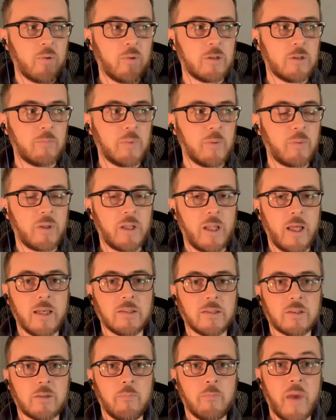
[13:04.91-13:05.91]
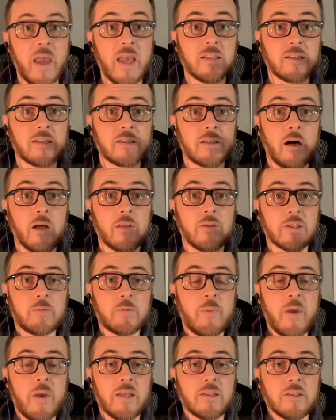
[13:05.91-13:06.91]
want people to be placed based on the
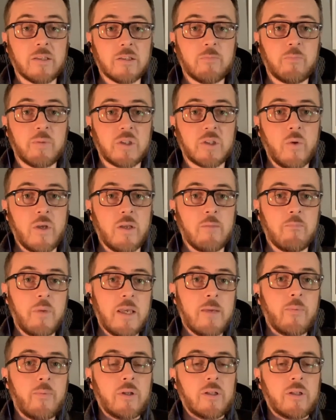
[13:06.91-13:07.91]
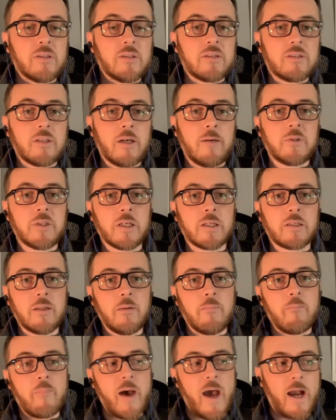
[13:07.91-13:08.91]
spaces between people and subject
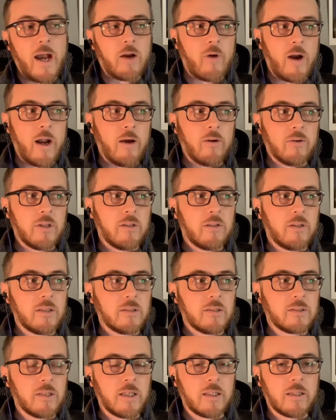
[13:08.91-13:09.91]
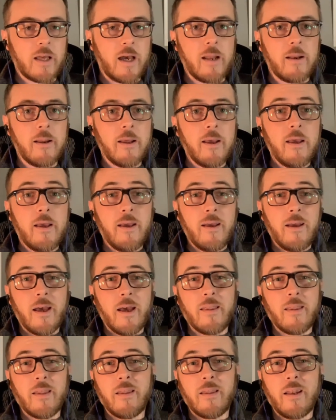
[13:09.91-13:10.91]
and background and things like that. And
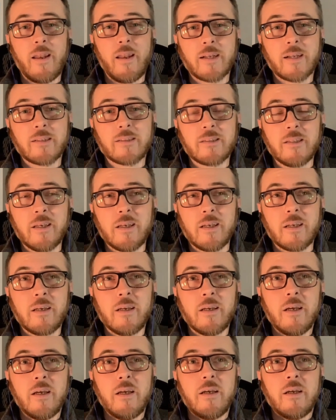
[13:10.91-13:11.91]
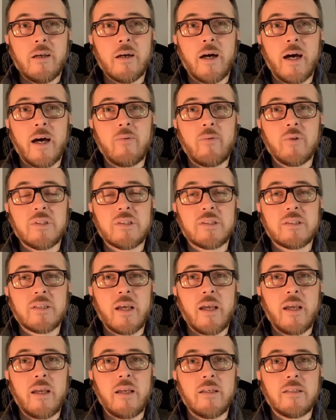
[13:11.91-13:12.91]
then the next thing I would
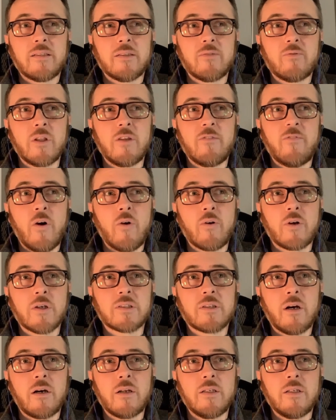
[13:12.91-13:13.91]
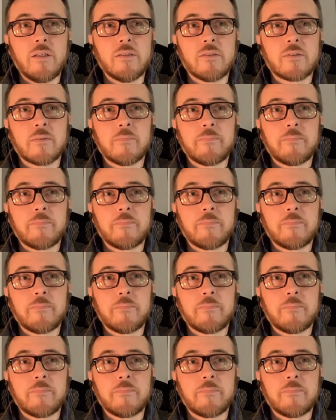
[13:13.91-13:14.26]
say to really focus on is